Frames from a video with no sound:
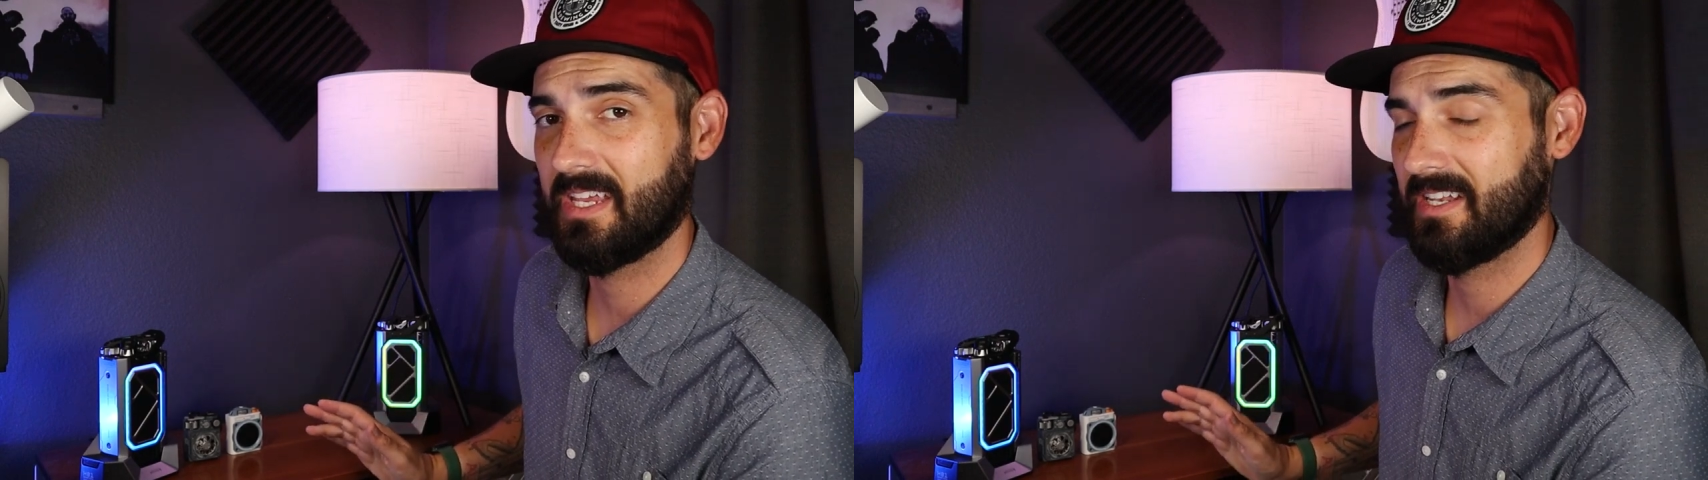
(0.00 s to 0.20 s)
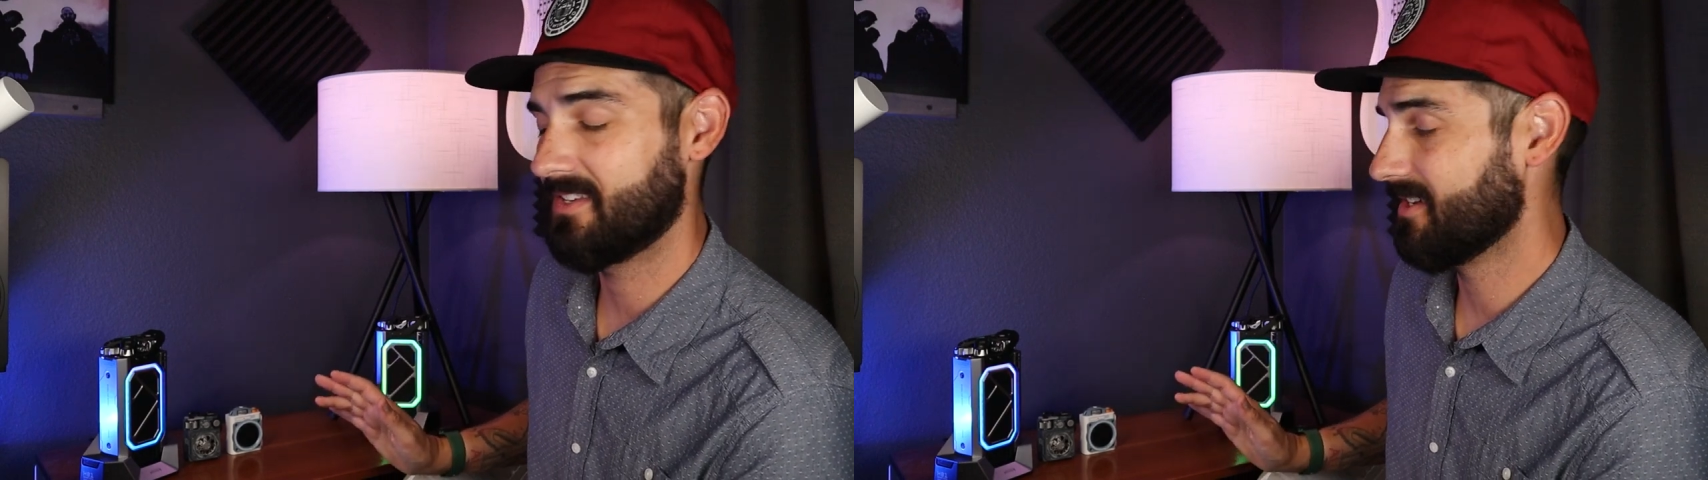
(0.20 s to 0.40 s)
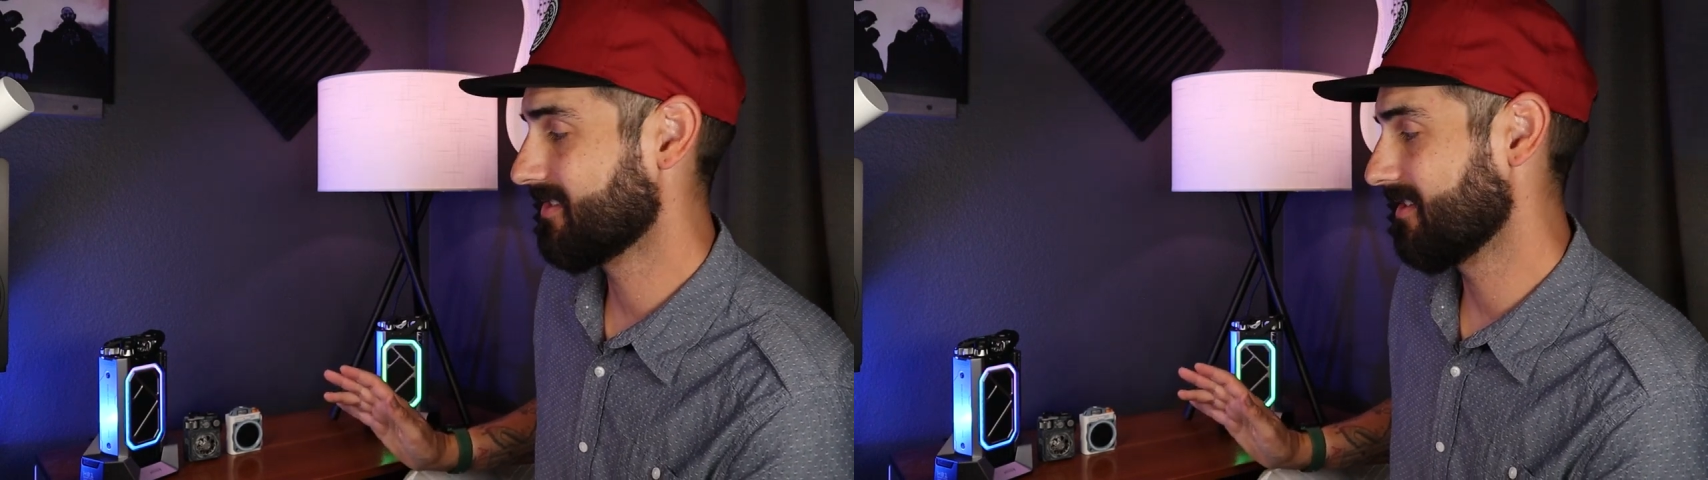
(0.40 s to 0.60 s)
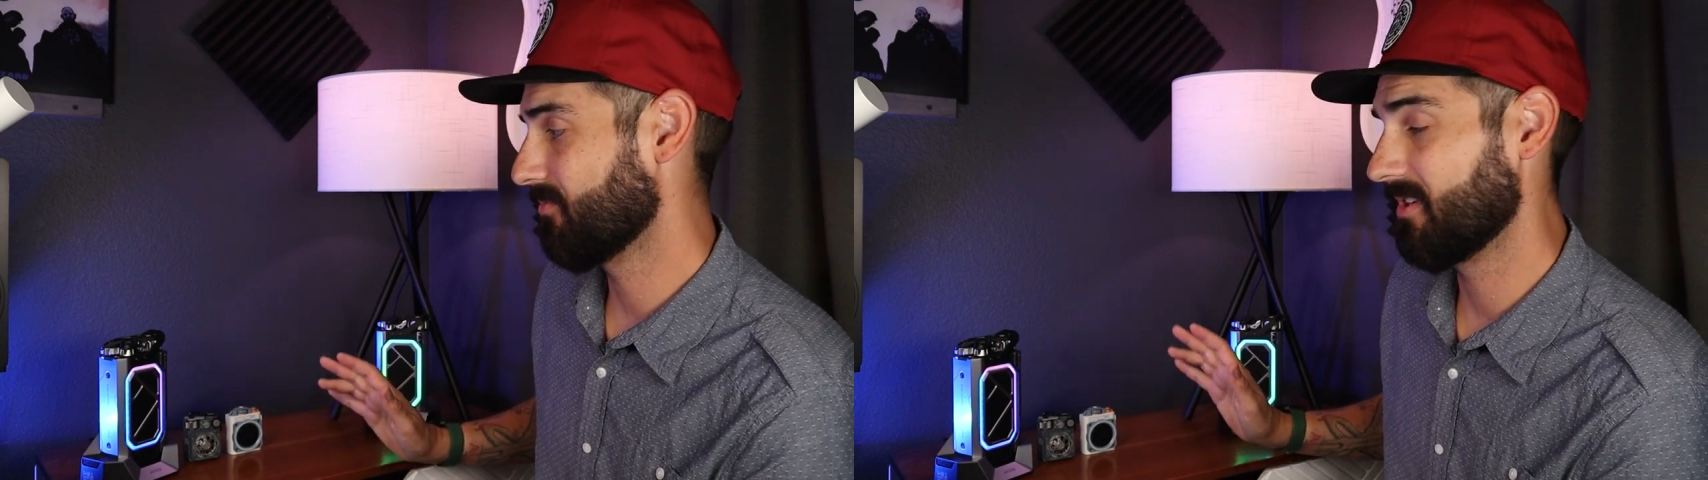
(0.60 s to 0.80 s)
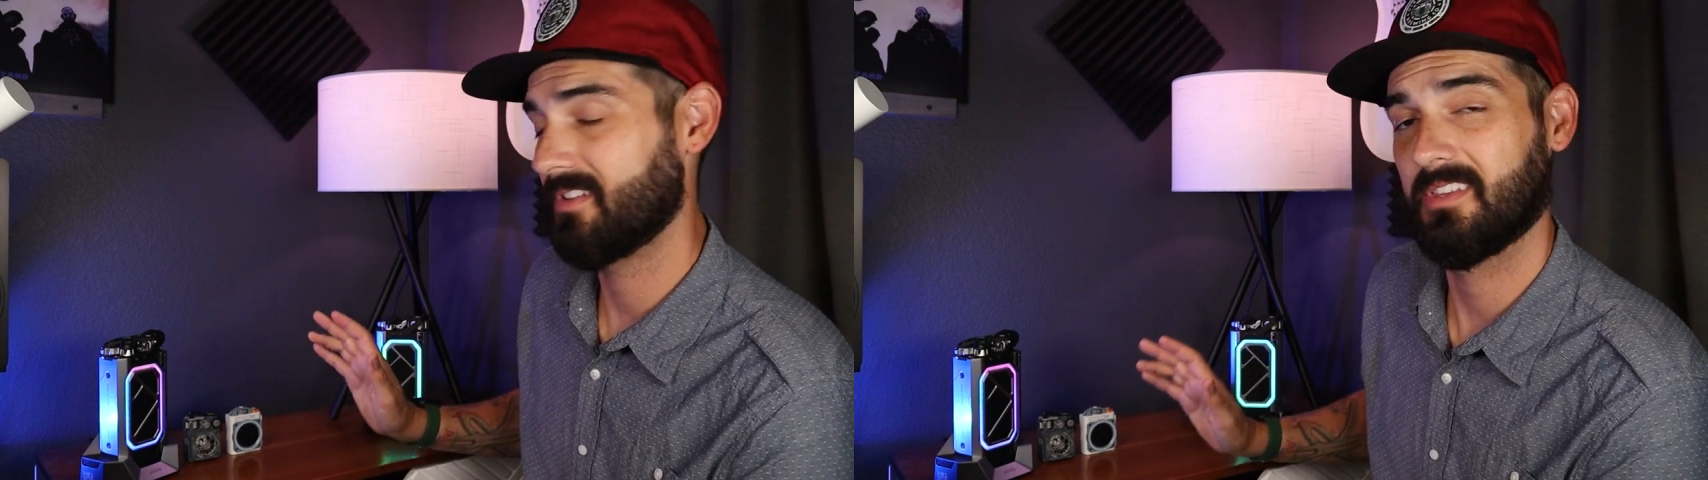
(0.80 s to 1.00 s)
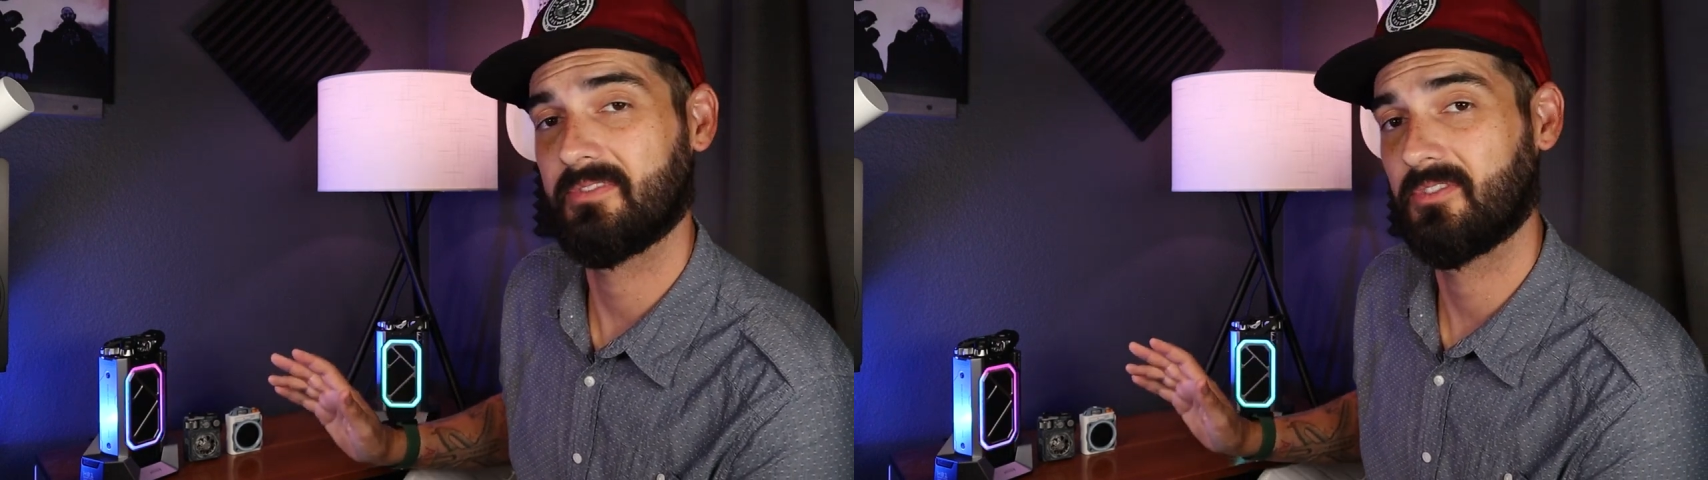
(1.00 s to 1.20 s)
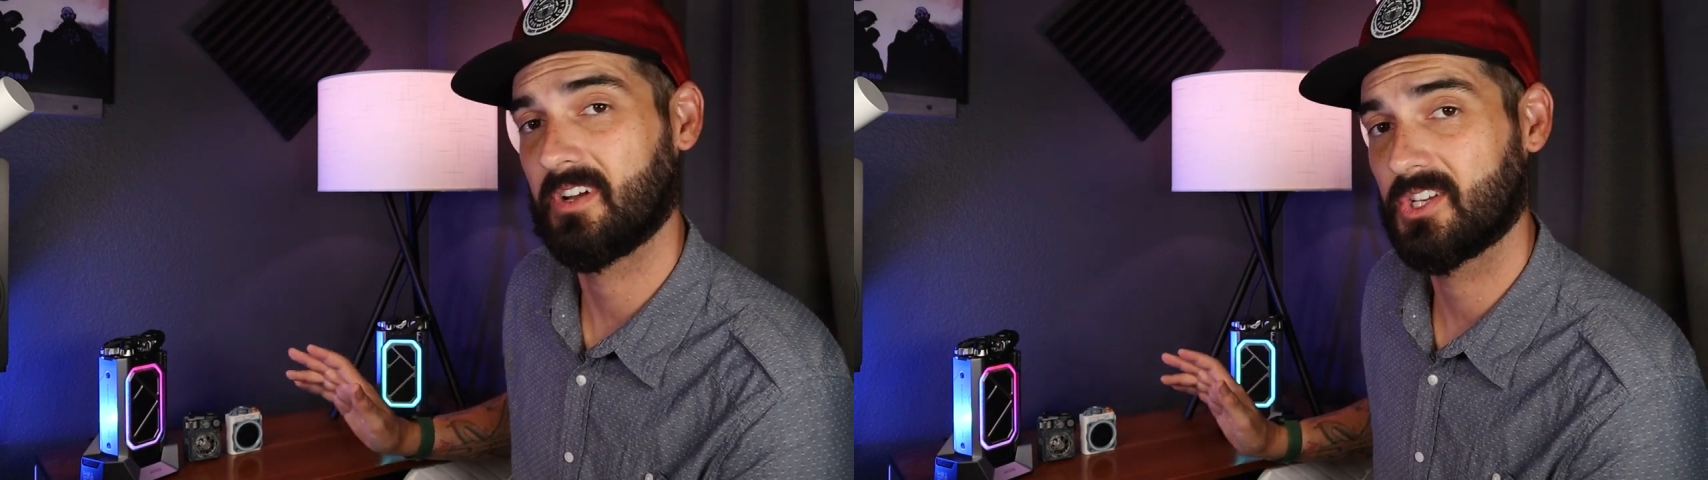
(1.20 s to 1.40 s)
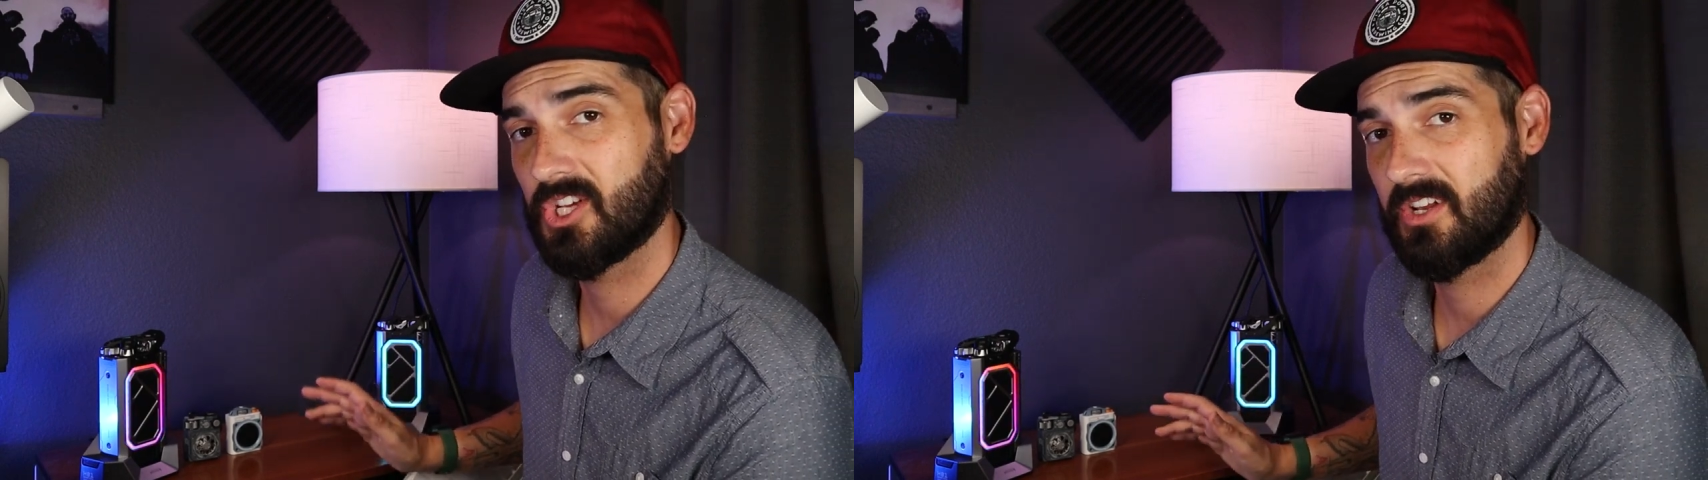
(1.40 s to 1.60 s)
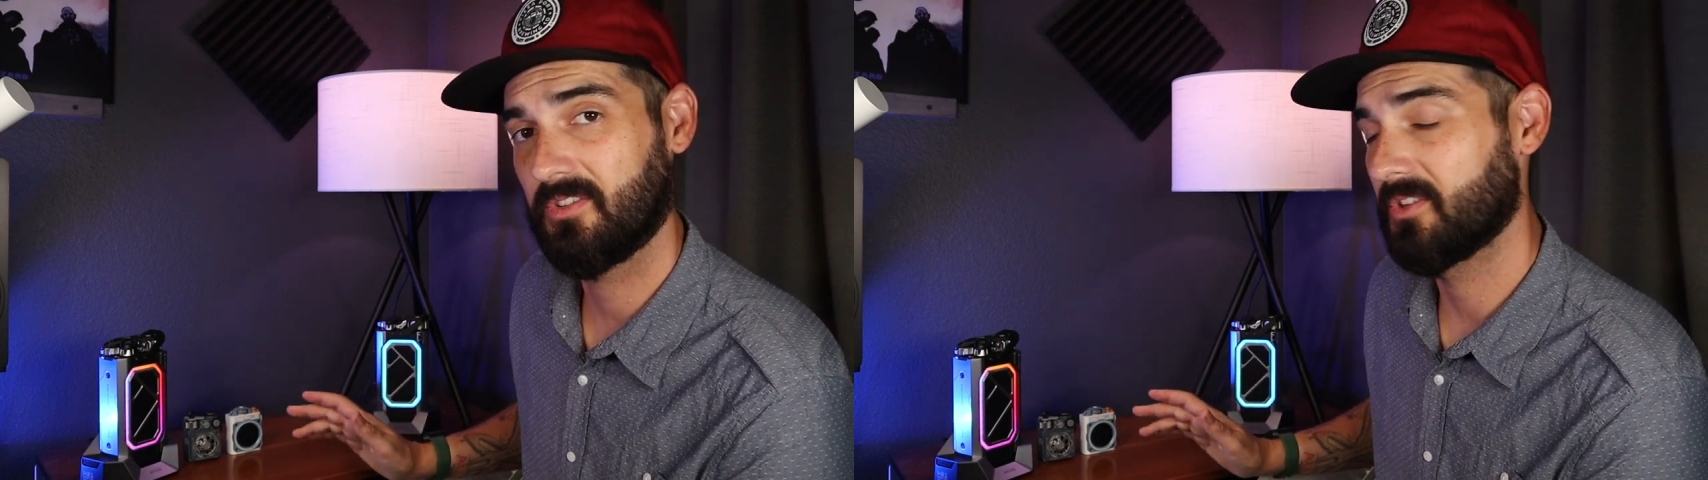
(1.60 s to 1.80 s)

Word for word: and it does separate the left and right channel.